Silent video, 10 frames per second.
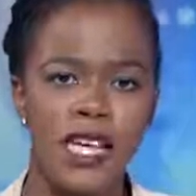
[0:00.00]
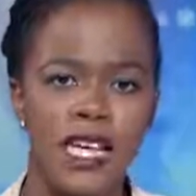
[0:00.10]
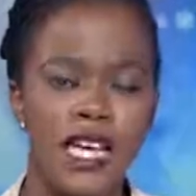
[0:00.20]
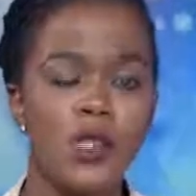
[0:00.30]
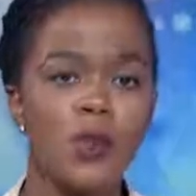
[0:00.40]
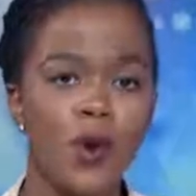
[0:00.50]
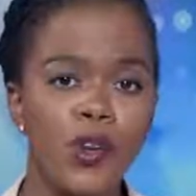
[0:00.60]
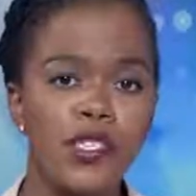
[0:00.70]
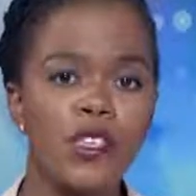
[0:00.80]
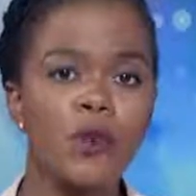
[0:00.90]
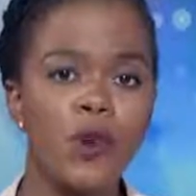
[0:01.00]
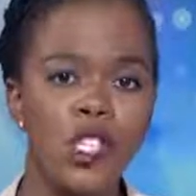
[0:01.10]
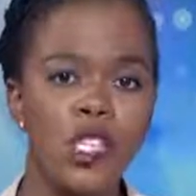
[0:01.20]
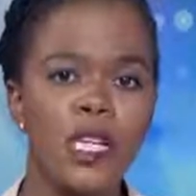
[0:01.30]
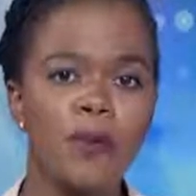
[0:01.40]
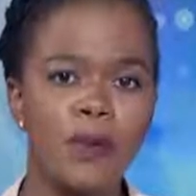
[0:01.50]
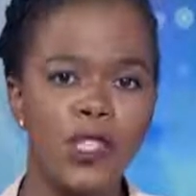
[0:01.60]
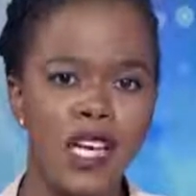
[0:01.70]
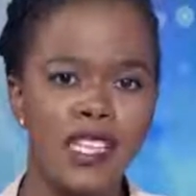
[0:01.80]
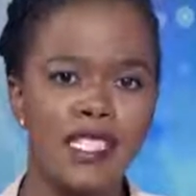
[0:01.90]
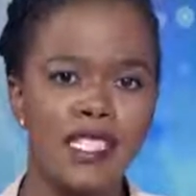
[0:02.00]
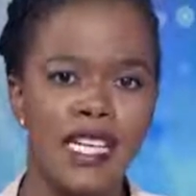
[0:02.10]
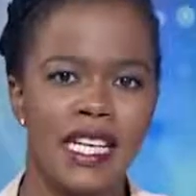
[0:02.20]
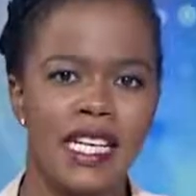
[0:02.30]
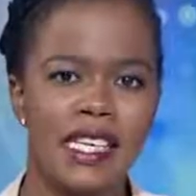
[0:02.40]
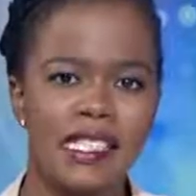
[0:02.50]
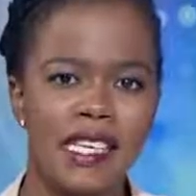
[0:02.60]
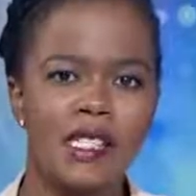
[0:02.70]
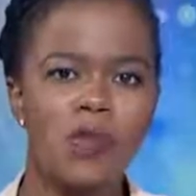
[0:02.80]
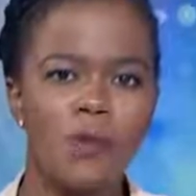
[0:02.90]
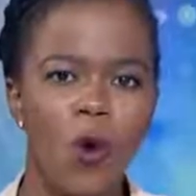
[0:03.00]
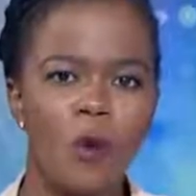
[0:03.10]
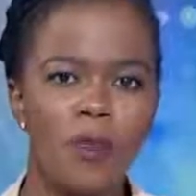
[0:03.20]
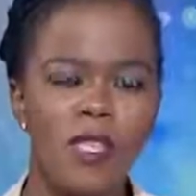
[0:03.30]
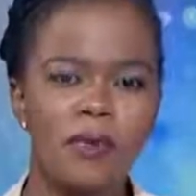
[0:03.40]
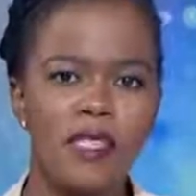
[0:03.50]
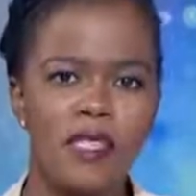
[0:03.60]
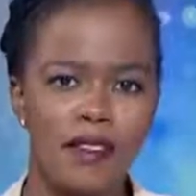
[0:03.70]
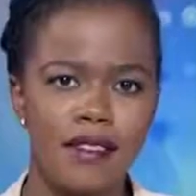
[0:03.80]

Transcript: is worse than originally projected. It says more must be done to